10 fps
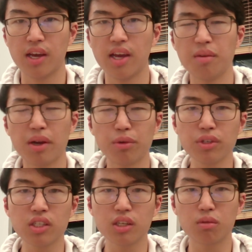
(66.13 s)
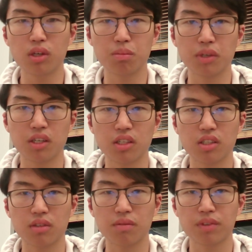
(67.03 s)
And my reasoning was
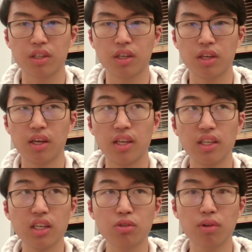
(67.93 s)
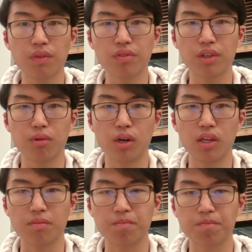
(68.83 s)
because in
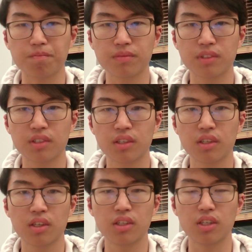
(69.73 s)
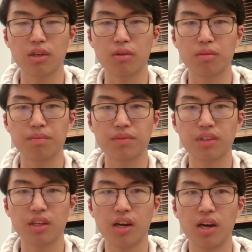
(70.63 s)
EX151, you know,
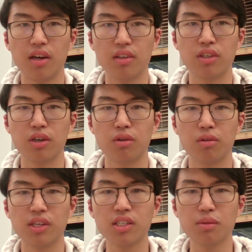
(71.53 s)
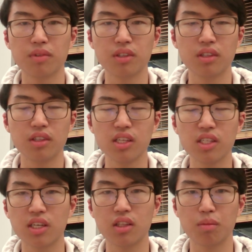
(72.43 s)
this
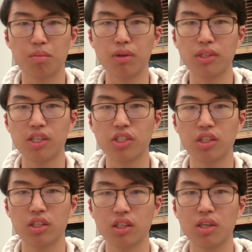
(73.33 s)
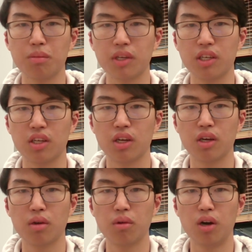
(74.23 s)
could potentially lead me
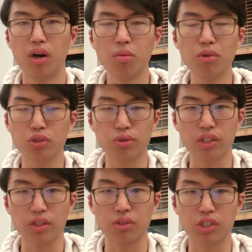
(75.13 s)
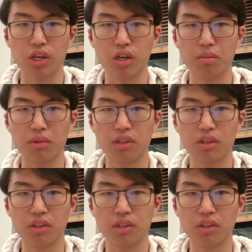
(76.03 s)
almost straight to a job.